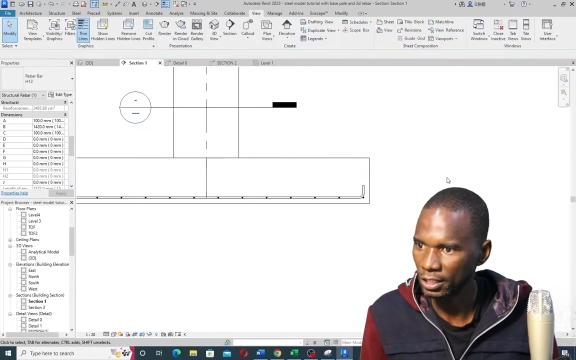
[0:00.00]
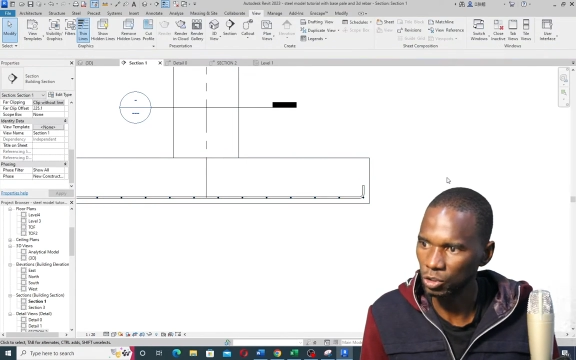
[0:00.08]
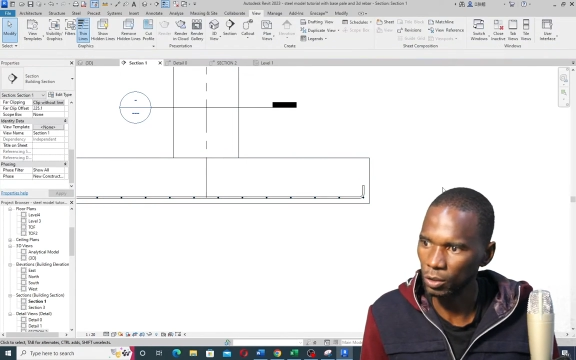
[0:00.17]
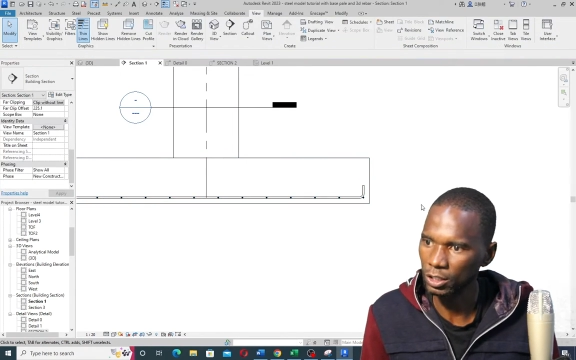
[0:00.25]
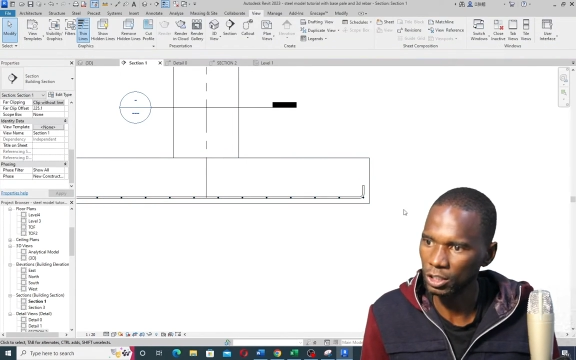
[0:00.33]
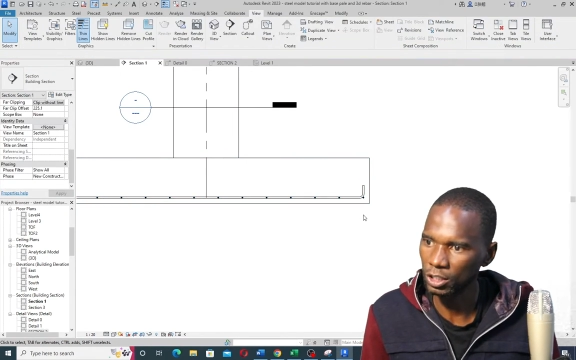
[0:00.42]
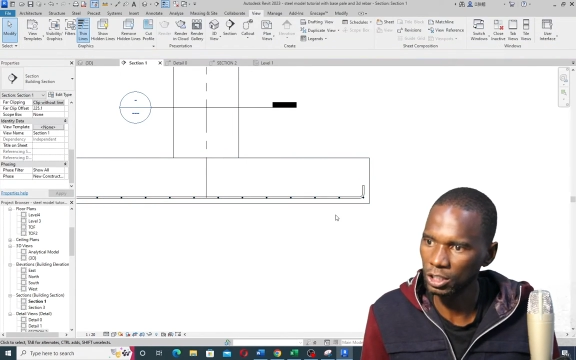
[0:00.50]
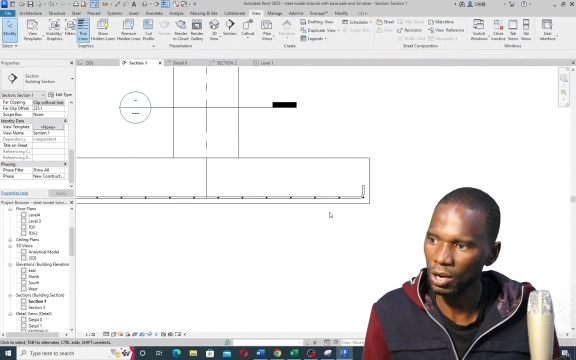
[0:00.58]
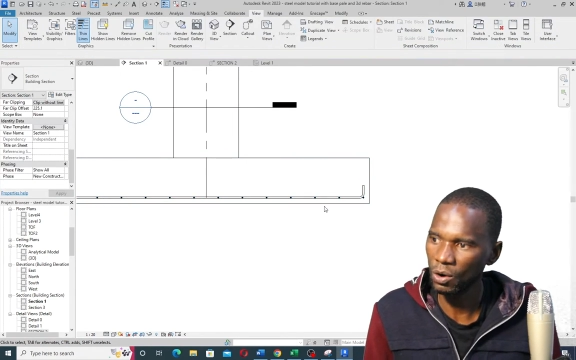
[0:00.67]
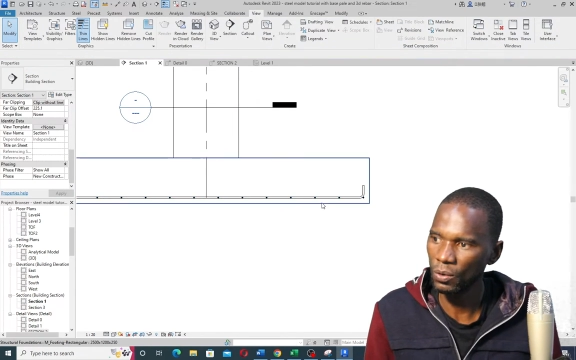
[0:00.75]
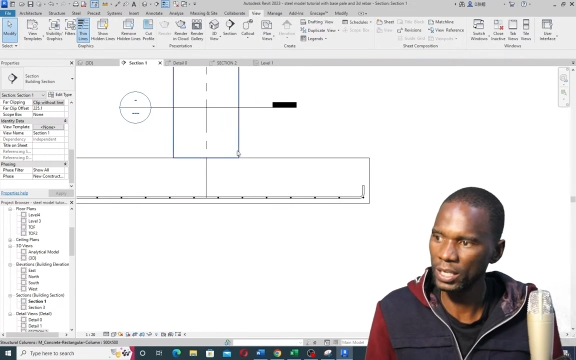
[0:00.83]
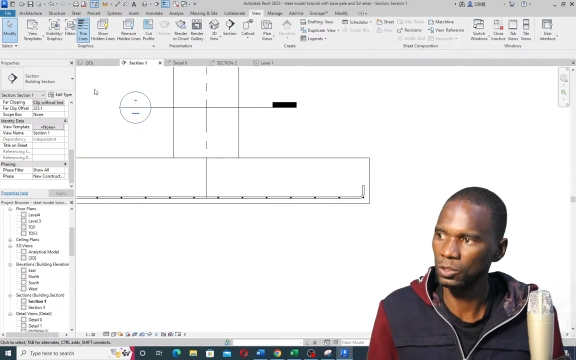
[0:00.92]
So this is
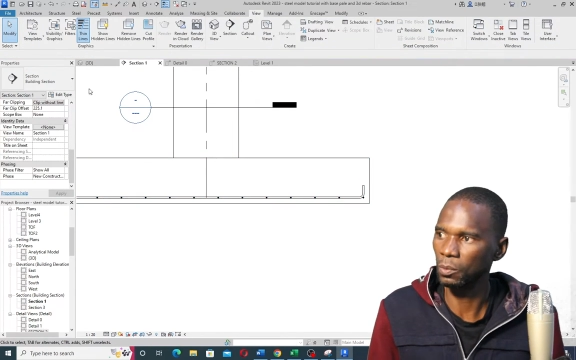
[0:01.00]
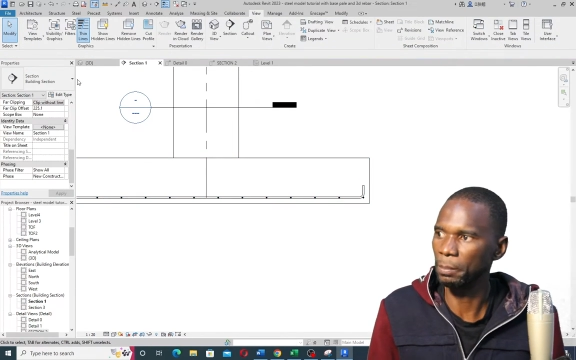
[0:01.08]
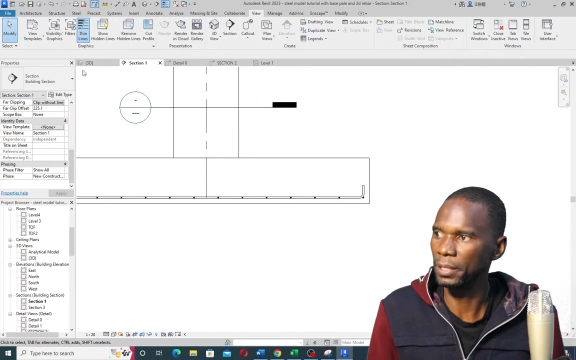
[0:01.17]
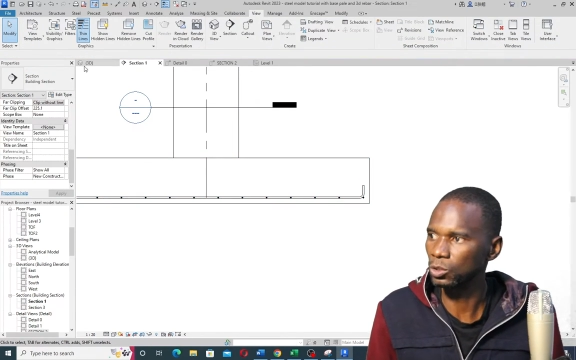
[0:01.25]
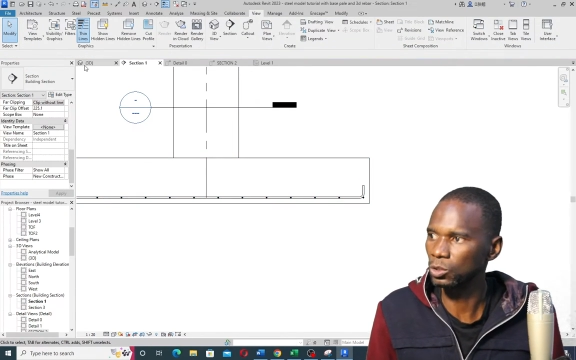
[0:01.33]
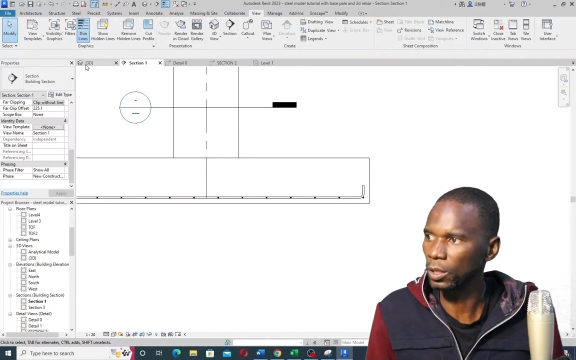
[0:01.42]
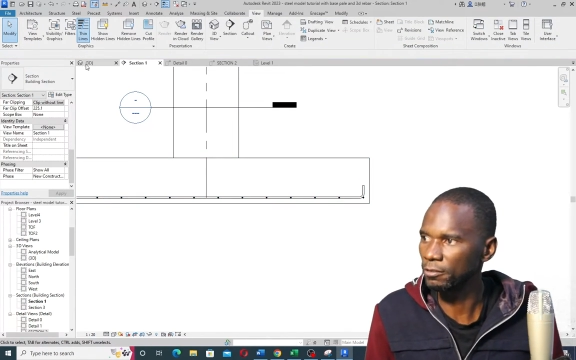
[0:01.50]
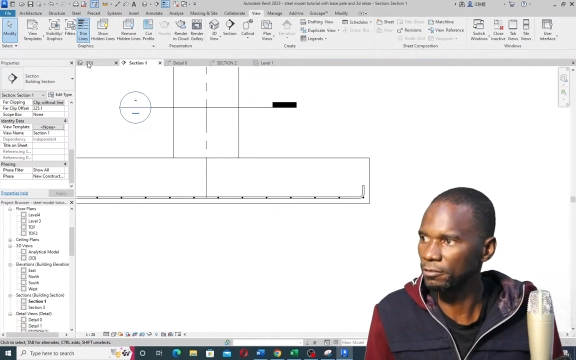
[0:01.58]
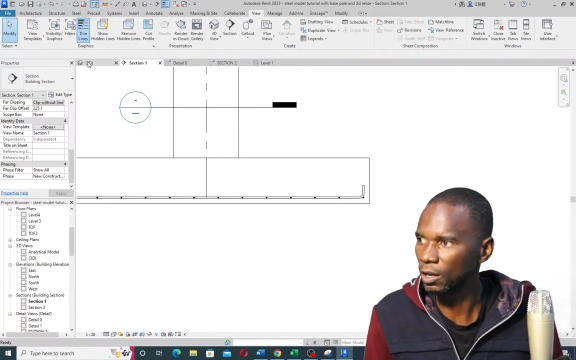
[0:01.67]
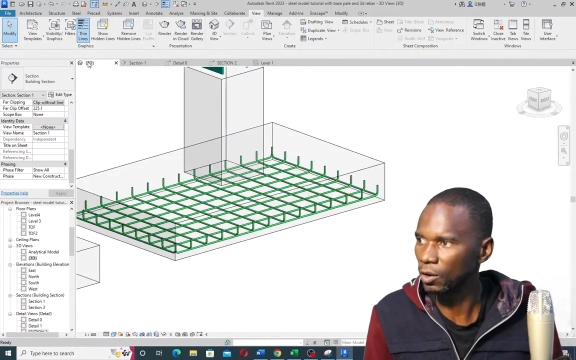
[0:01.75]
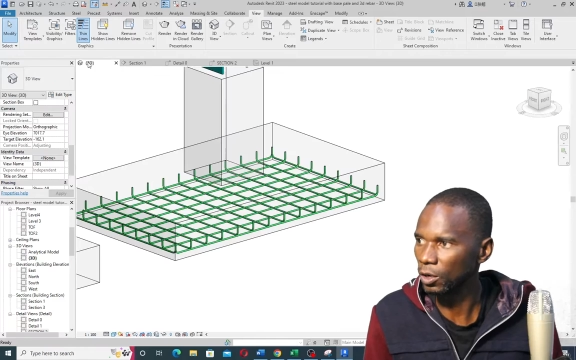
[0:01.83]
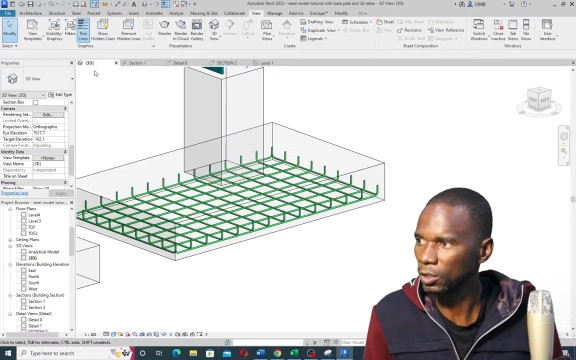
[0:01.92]
how I want to be. So if
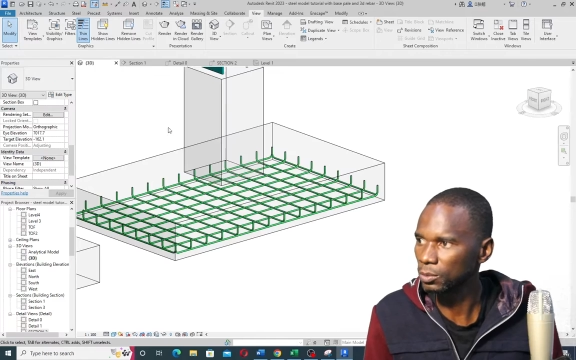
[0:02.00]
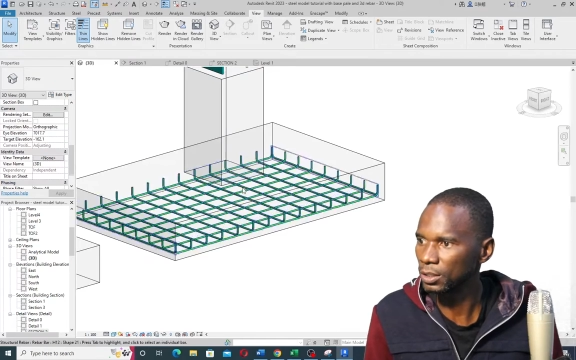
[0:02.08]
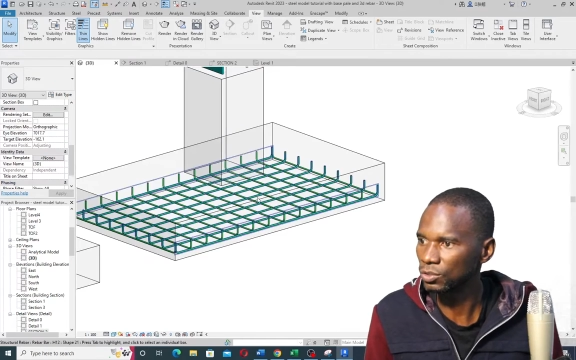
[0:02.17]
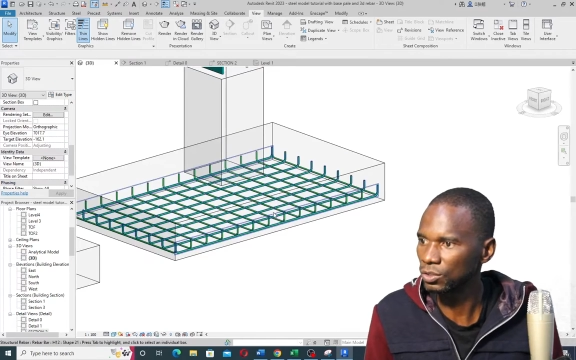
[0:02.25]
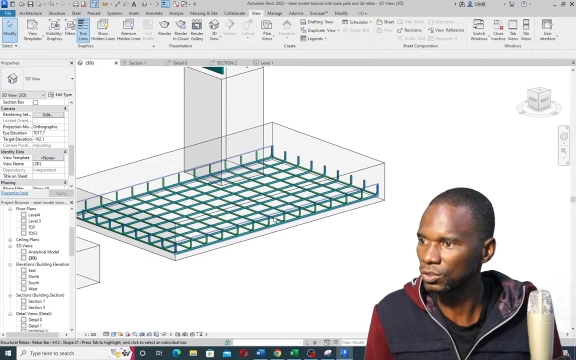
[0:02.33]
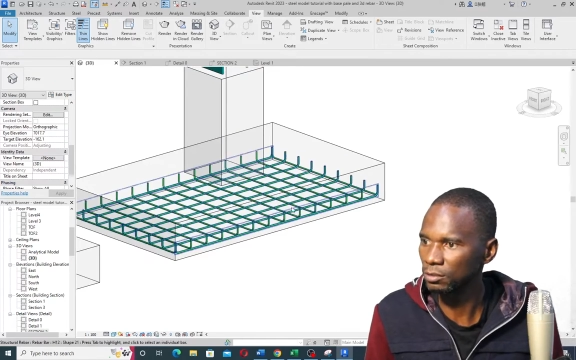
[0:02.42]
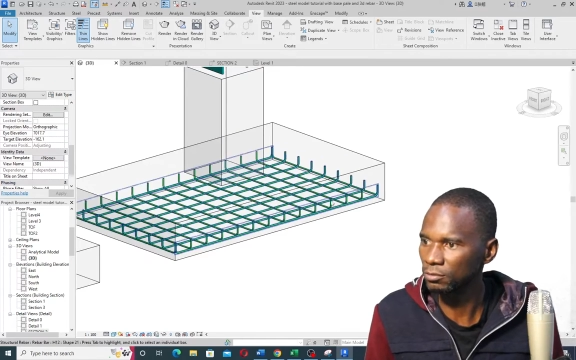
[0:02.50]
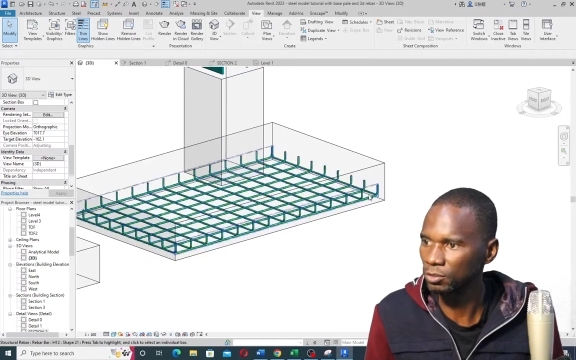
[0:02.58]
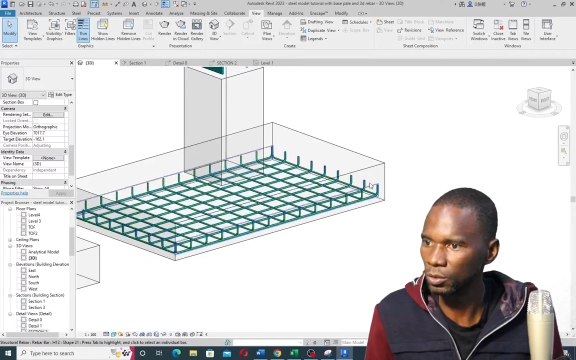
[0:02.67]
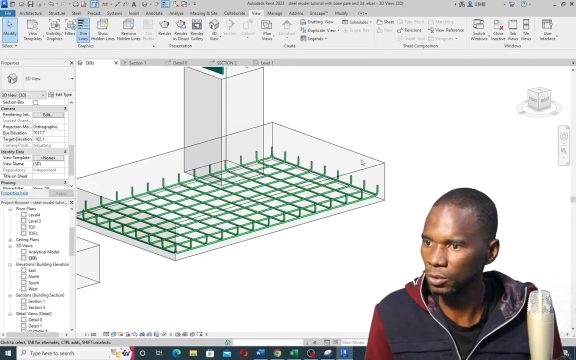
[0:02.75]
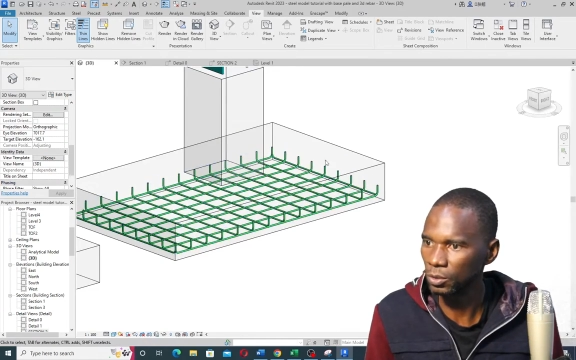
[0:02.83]
I go to the 3D view,